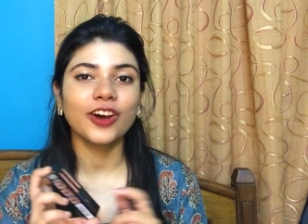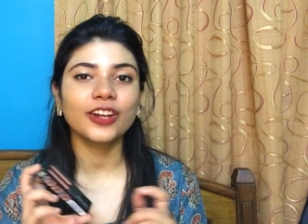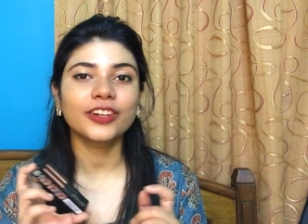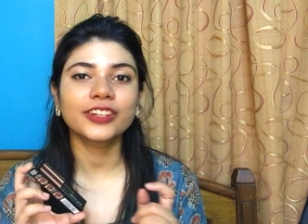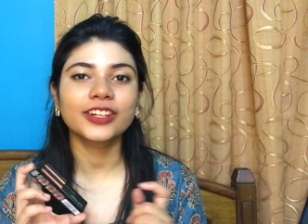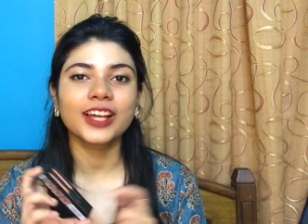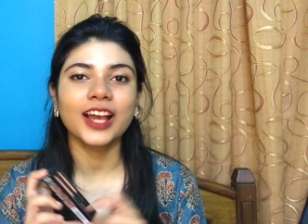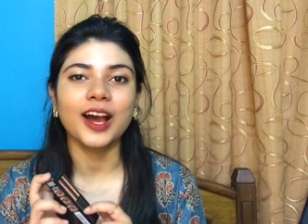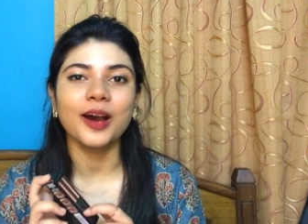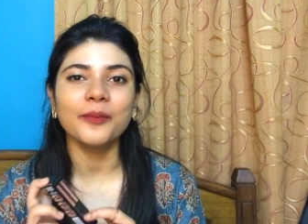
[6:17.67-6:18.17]
not
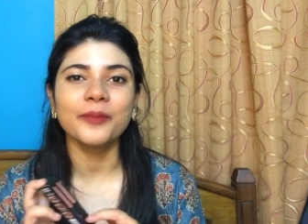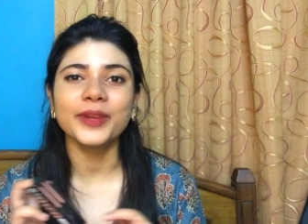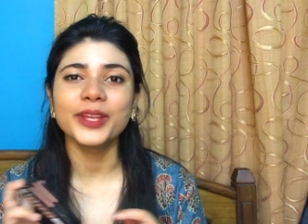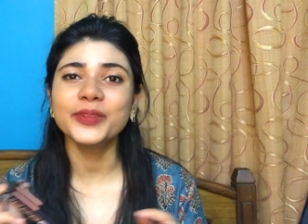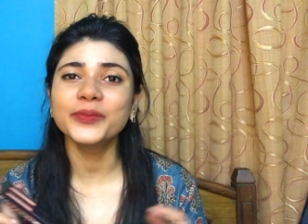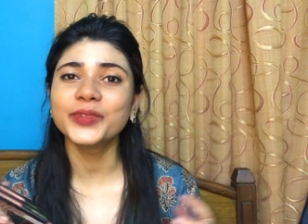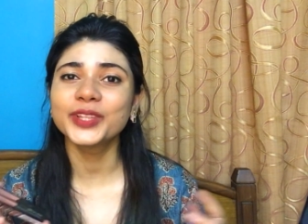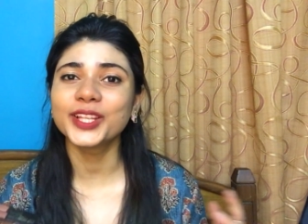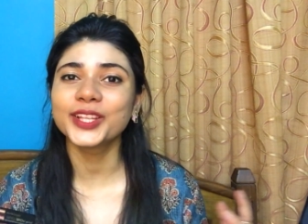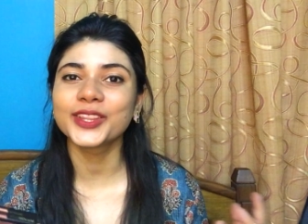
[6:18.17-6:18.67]
come
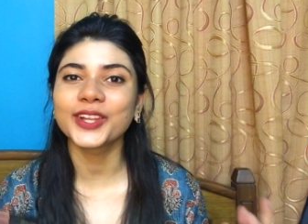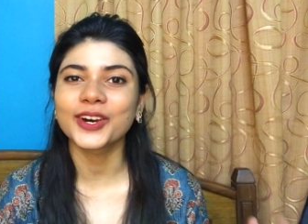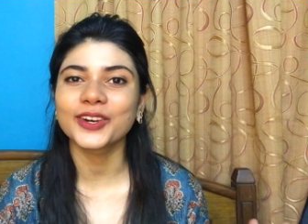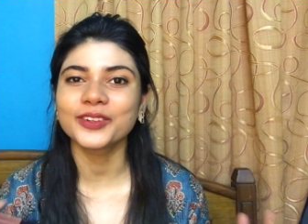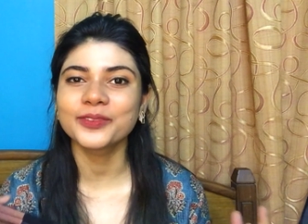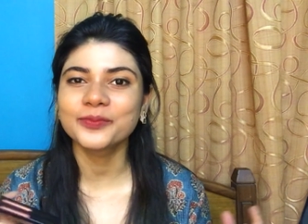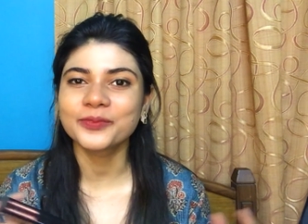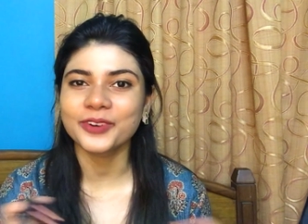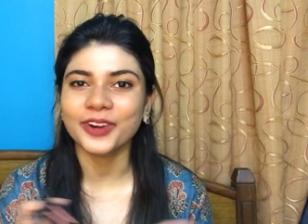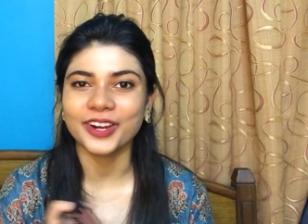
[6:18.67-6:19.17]
in with a lot
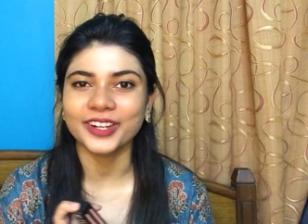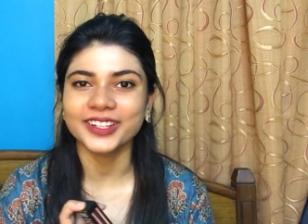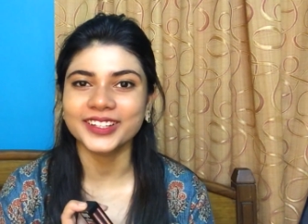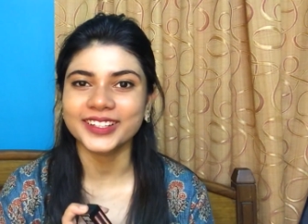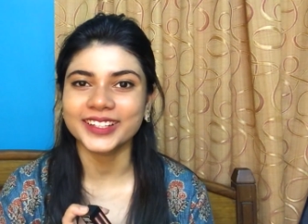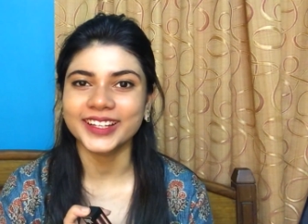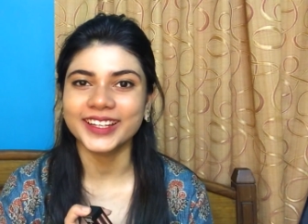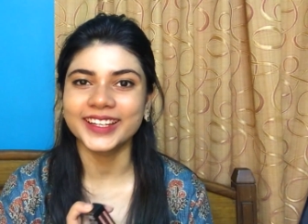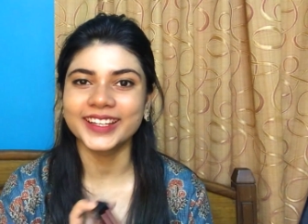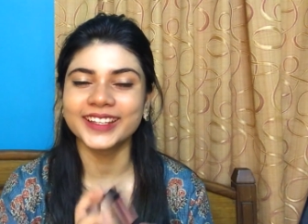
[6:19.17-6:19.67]
of
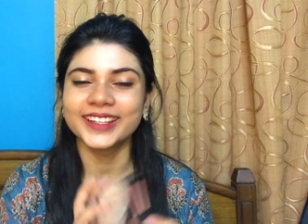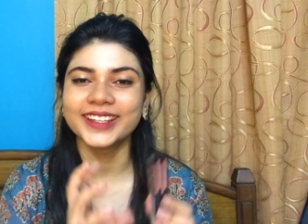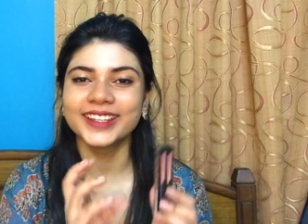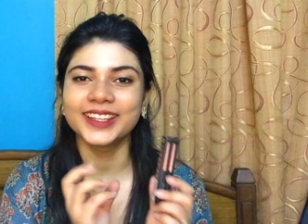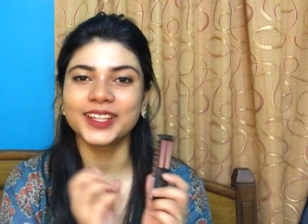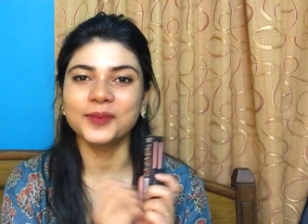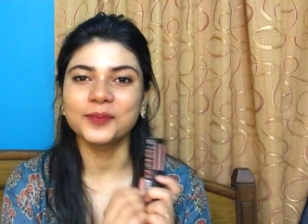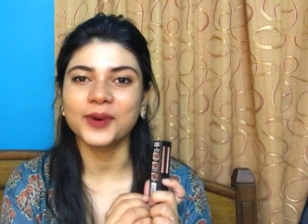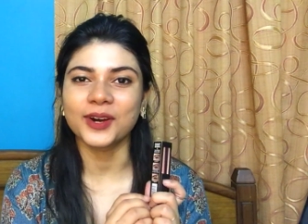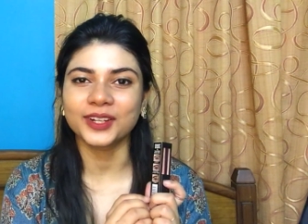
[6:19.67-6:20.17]
product in
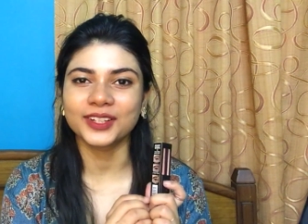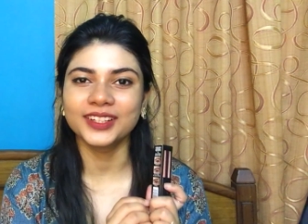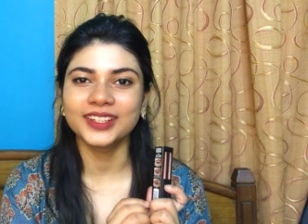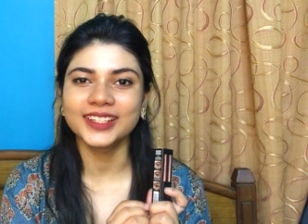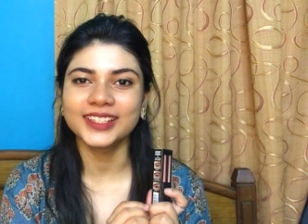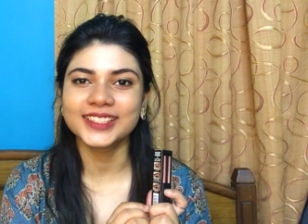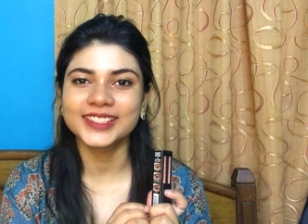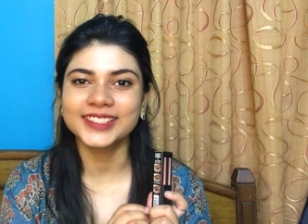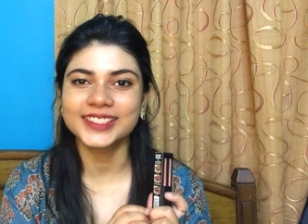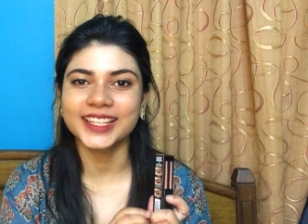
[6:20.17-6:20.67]
the
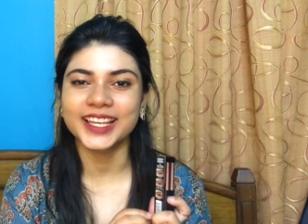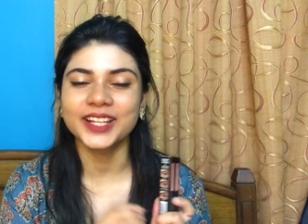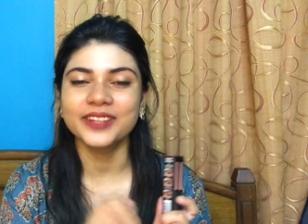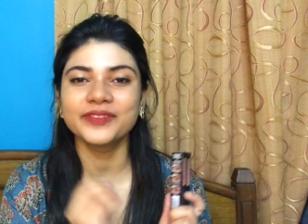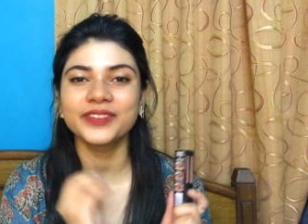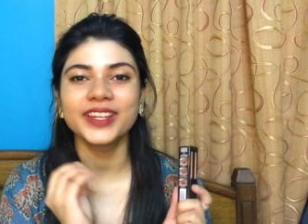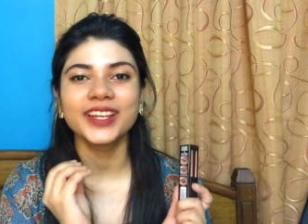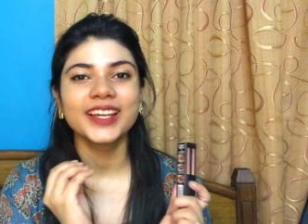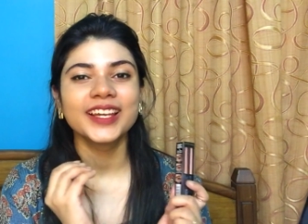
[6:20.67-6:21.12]
bottle itself